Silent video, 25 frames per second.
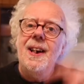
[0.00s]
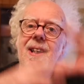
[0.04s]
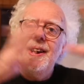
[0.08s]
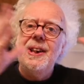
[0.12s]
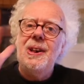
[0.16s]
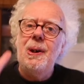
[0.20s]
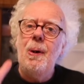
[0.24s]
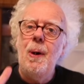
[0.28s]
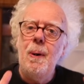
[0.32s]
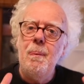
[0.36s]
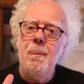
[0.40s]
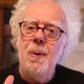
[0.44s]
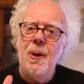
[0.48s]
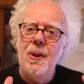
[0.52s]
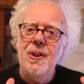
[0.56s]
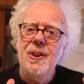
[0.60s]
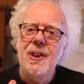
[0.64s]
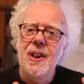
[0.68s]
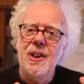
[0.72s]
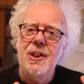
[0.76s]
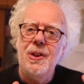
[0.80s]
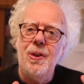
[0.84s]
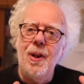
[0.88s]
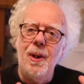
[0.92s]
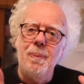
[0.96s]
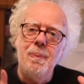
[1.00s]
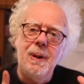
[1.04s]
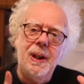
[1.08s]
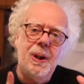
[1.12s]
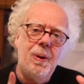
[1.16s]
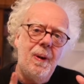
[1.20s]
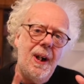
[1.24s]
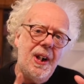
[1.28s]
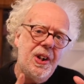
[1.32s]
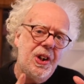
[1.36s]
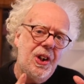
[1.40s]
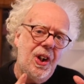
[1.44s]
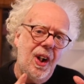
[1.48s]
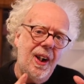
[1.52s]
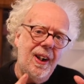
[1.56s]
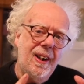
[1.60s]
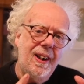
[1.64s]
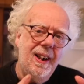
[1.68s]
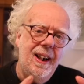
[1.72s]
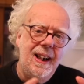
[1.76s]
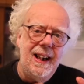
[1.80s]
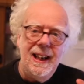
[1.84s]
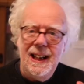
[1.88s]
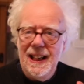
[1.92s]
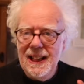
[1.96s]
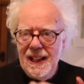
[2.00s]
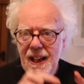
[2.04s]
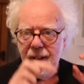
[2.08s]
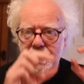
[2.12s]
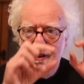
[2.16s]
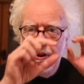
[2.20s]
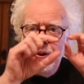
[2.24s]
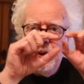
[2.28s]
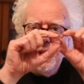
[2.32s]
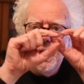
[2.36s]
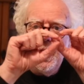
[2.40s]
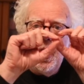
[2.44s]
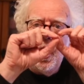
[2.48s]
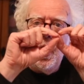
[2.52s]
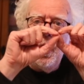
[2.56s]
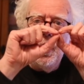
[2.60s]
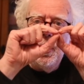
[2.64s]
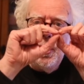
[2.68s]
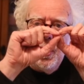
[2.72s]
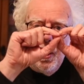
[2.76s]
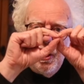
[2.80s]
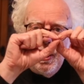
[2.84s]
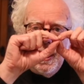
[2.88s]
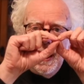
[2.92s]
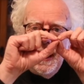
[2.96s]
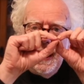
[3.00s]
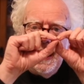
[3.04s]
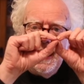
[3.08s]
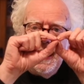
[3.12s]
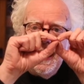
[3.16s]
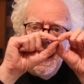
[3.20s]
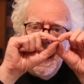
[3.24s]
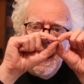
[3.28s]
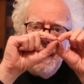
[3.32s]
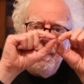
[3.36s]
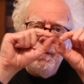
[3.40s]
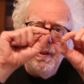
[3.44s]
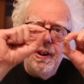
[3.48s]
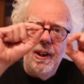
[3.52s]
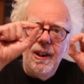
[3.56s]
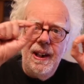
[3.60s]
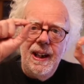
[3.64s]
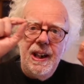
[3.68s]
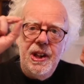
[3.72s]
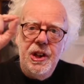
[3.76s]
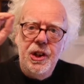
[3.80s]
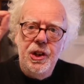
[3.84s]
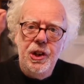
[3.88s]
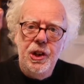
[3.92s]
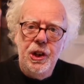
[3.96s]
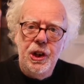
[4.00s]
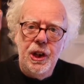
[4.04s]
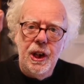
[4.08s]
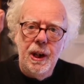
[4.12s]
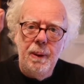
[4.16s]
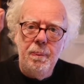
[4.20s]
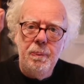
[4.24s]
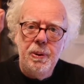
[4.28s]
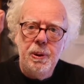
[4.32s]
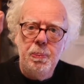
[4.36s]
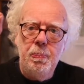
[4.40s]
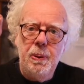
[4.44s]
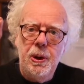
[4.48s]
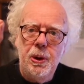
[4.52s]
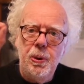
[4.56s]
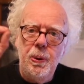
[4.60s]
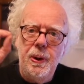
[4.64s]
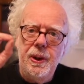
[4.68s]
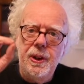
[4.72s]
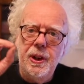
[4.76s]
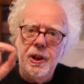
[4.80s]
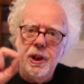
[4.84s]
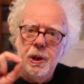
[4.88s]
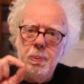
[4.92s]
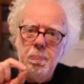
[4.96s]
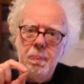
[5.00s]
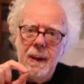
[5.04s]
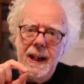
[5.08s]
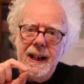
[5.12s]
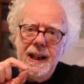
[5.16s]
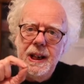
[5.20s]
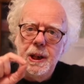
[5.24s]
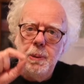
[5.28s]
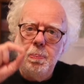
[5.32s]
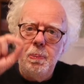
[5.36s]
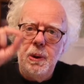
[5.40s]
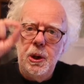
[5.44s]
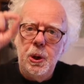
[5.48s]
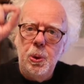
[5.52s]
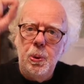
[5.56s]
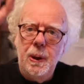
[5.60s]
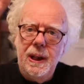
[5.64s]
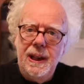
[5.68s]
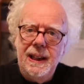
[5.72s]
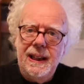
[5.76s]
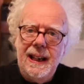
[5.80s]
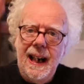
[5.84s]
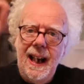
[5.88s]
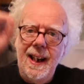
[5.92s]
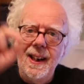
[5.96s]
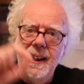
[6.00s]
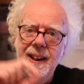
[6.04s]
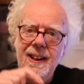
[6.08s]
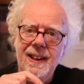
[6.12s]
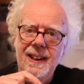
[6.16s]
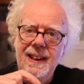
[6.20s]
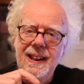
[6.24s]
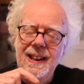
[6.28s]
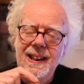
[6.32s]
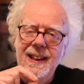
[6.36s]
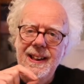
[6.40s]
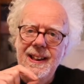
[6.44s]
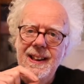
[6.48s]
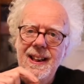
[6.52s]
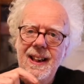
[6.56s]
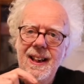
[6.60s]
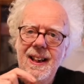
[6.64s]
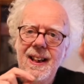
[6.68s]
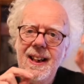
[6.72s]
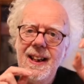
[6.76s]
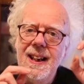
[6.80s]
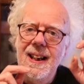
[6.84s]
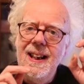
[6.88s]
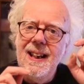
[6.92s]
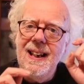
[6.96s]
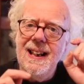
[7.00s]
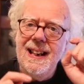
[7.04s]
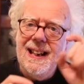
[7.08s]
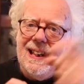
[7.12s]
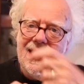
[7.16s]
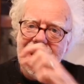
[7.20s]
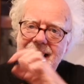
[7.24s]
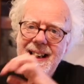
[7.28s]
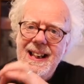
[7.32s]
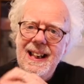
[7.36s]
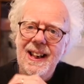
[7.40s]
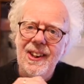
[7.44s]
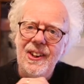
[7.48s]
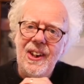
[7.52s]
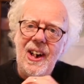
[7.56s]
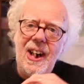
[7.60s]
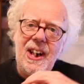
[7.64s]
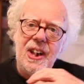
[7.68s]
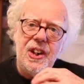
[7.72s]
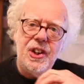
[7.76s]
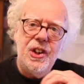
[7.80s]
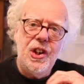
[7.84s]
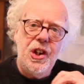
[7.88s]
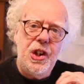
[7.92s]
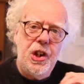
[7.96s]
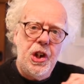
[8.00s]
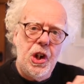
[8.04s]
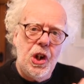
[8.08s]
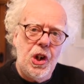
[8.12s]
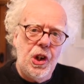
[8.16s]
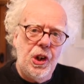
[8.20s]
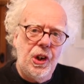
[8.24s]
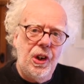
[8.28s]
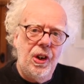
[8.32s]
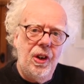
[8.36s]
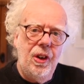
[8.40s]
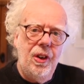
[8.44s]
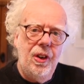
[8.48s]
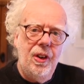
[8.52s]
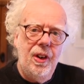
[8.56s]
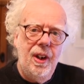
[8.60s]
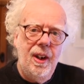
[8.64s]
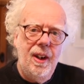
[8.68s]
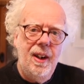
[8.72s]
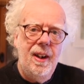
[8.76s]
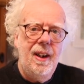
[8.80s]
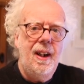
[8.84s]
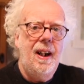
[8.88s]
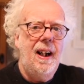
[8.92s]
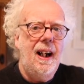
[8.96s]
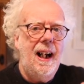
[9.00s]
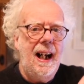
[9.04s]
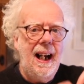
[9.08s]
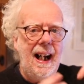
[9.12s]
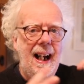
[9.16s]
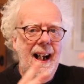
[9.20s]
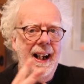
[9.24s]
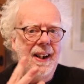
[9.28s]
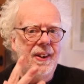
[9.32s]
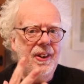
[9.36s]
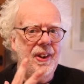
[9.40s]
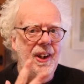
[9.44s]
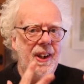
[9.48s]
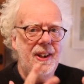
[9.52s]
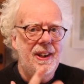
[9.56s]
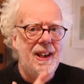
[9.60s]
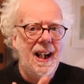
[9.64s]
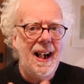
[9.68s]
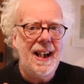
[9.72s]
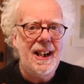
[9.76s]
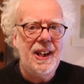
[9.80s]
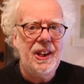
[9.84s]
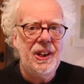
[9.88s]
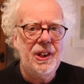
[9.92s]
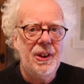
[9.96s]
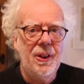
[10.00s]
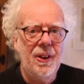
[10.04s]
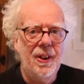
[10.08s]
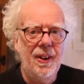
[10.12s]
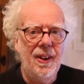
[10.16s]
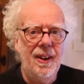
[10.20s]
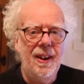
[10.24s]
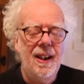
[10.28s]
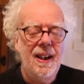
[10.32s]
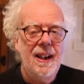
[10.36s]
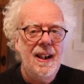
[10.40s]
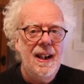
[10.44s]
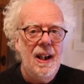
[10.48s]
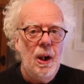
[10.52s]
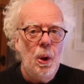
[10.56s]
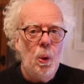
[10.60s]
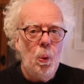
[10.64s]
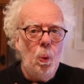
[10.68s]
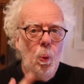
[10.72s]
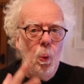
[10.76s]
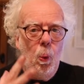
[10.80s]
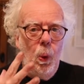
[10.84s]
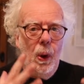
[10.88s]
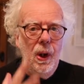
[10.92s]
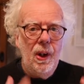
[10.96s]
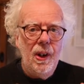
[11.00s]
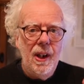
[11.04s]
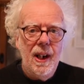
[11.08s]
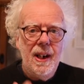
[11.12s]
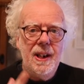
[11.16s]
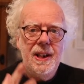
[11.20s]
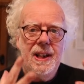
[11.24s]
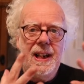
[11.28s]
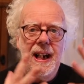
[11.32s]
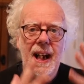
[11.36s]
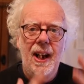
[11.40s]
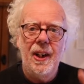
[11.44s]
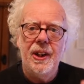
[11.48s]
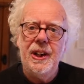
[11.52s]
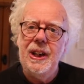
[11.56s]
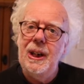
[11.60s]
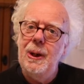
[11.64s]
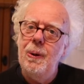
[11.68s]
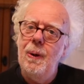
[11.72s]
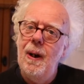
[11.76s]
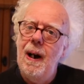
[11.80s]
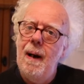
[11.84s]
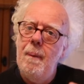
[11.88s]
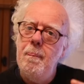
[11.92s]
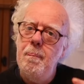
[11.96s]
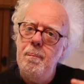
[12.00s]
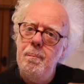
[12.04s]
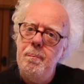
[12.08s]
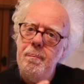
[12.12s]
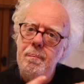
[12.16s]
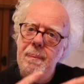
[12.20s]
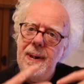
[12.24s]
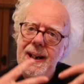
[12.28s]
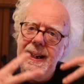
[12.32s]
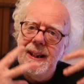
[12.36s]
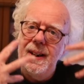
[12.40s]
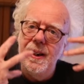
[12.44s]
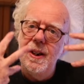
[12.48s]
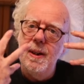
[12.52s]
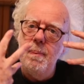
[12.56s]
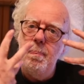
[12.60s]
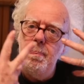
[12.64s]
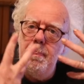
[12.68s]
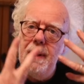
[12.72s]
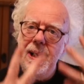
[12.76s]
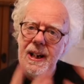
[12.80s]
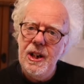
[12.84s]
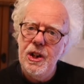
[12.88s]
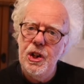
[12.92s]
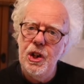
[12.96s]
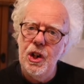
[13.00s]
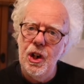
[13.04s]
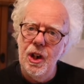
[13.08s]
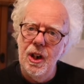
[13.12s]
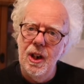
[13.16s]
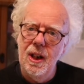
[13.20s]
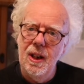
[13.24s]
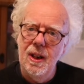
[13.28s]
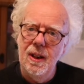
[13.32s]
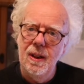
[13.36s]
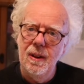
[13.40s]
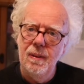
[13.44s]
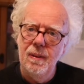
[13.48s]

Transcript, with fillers: So a modern astronomy question is if you start looking at relationships between the space between galaxies, is it like the turtle and the dinosaur? Will it tell you a bigger picture?